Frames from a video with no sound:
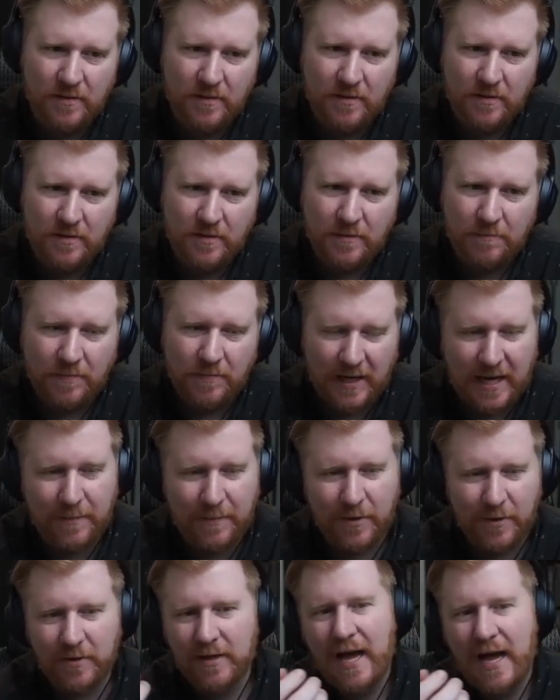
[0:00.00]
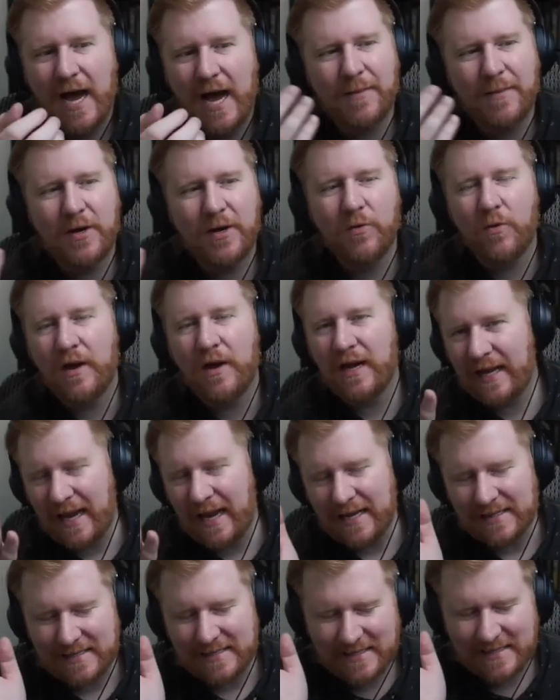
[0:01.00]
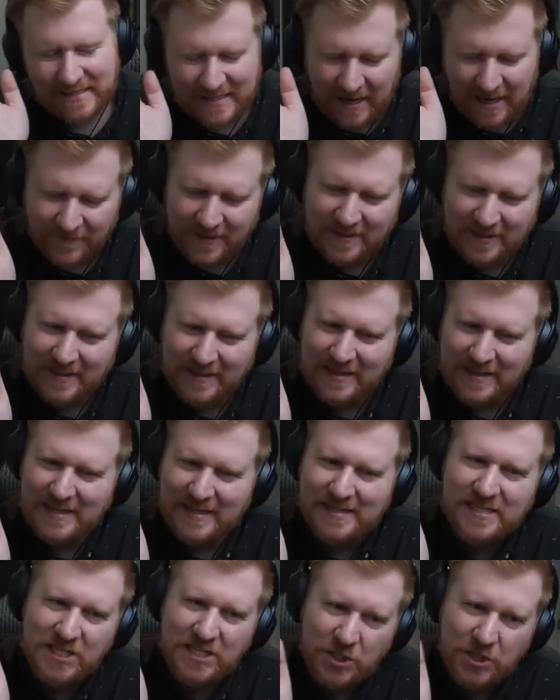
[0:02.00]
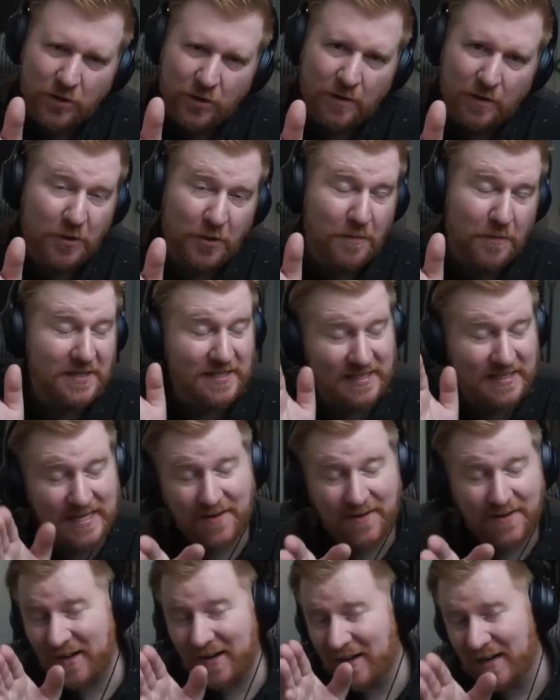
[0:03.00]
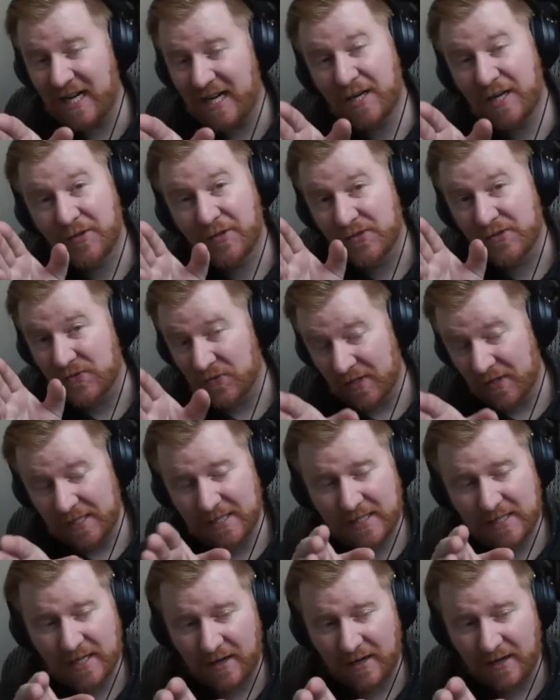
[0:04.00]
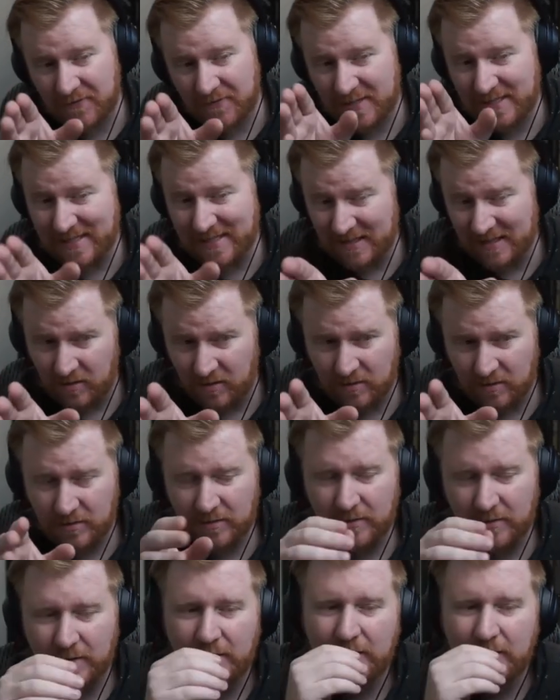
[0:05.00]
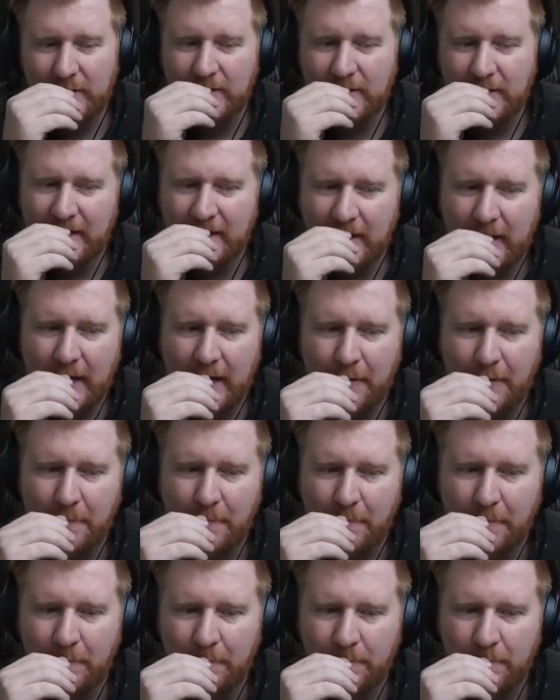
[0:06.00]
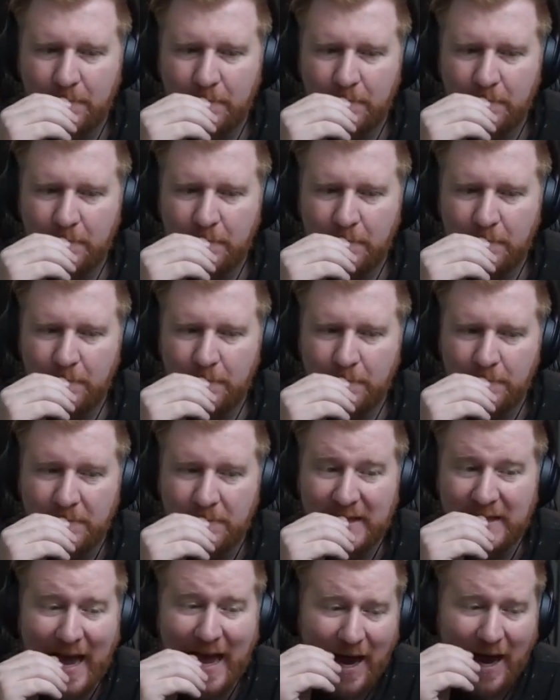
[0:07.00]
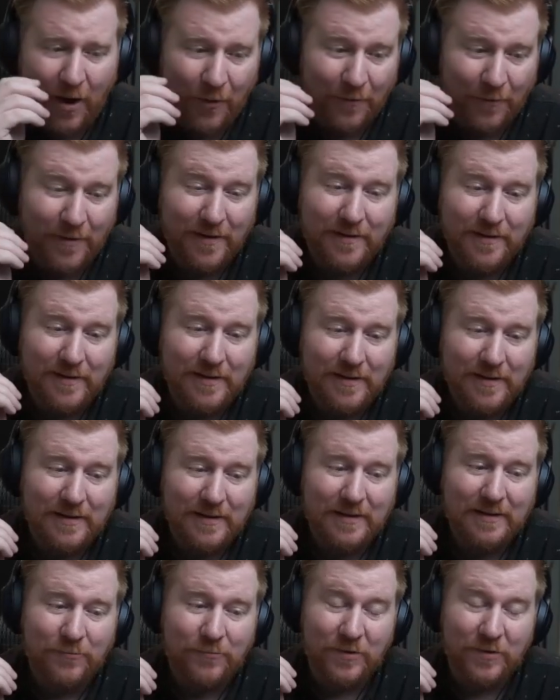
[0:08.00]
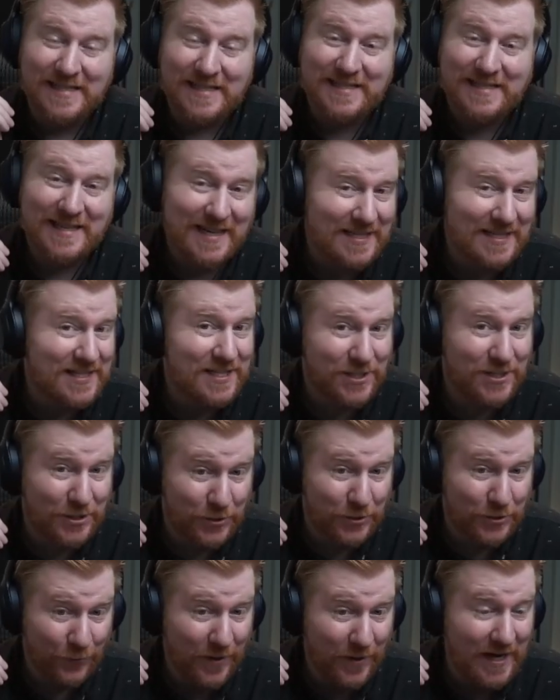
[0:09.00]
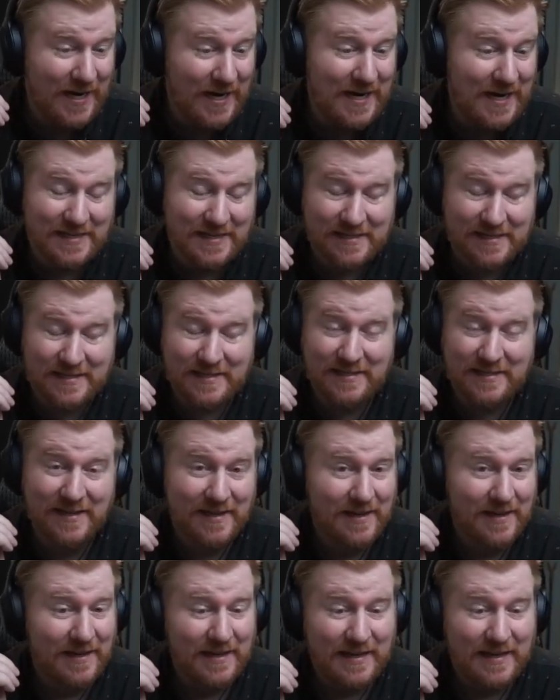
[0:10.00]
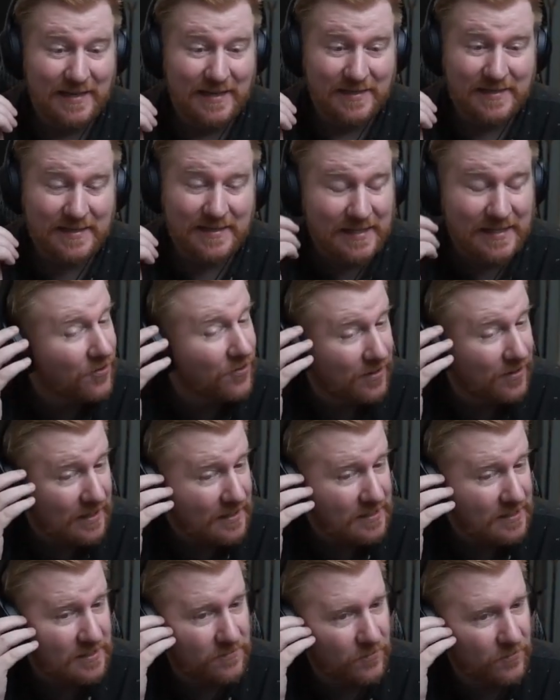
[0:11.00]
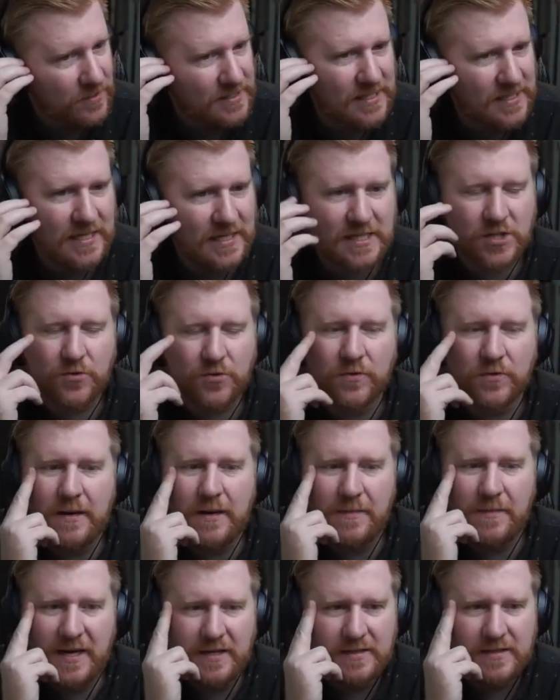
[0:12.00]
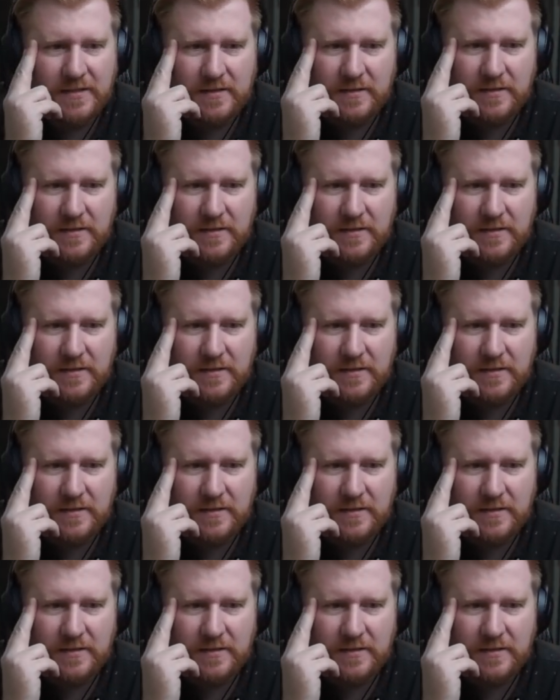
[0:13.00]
playable. I mean, again, 7 is doable, but 7 on Inkable is really tough still. Now, Resist 3 is serious. Resist 3 means